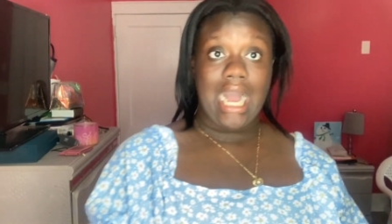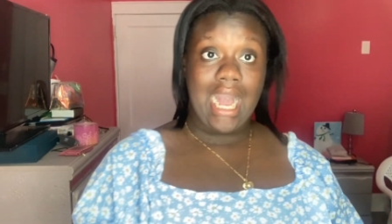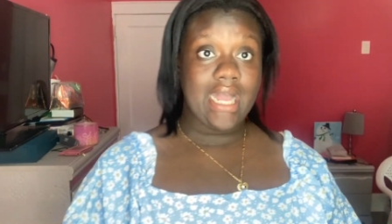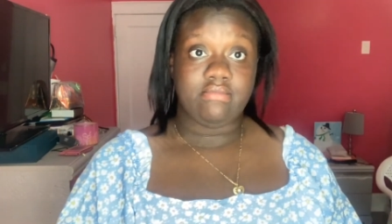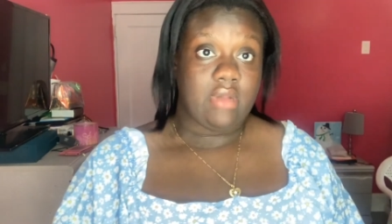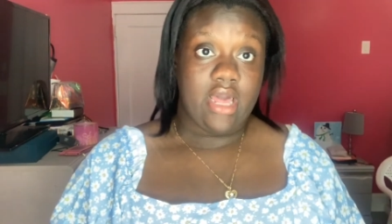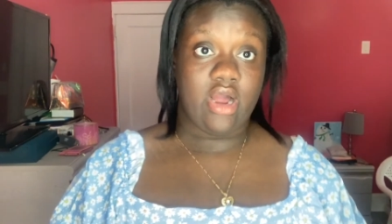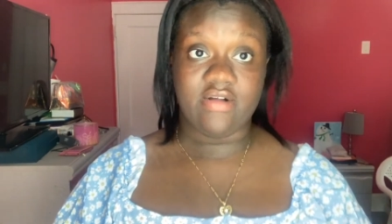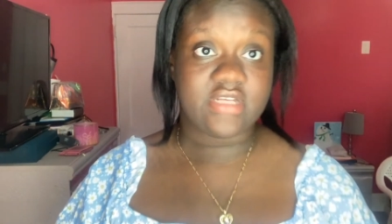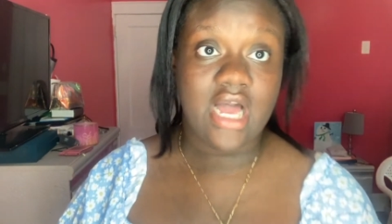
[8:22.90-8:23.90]
I'm, I don't
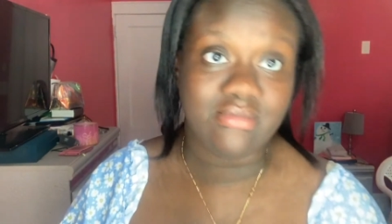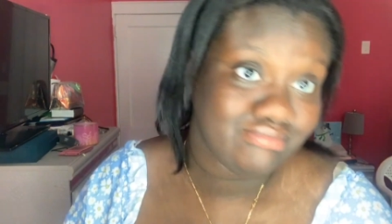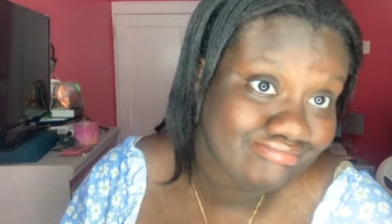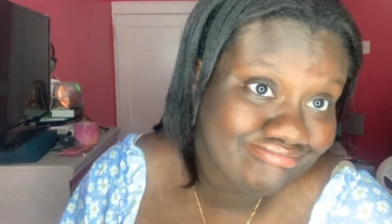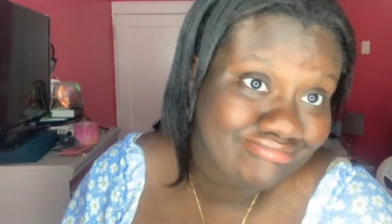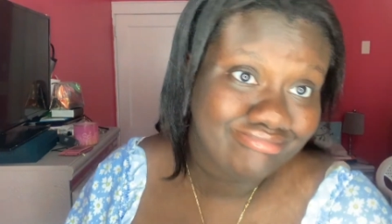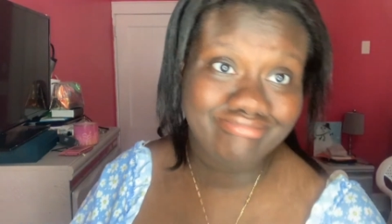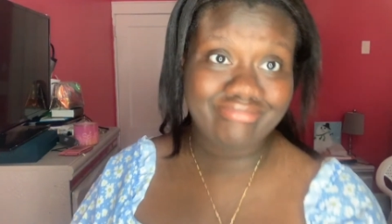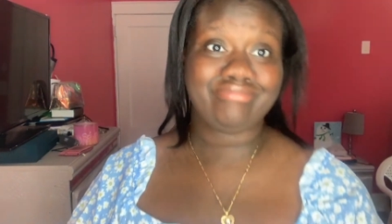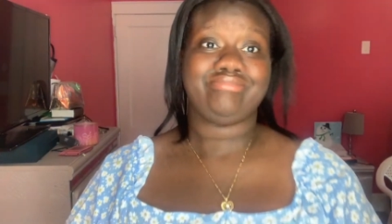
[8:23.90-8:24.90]
have time.
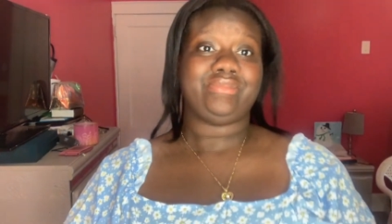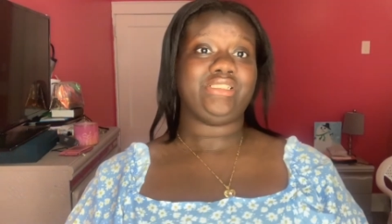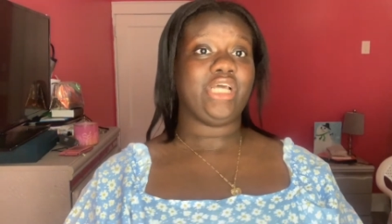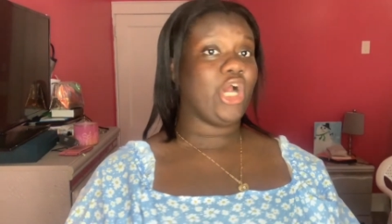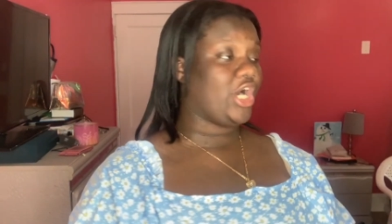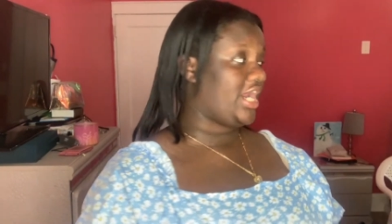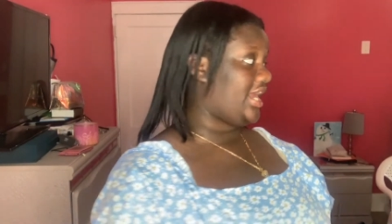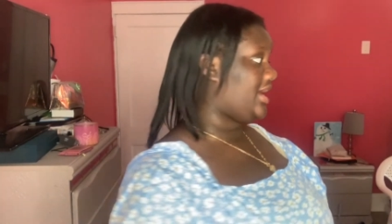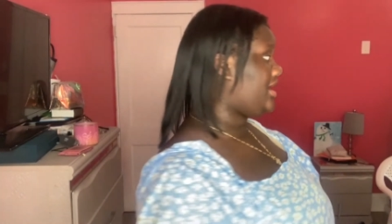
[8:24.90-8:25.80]
Mm, sorry.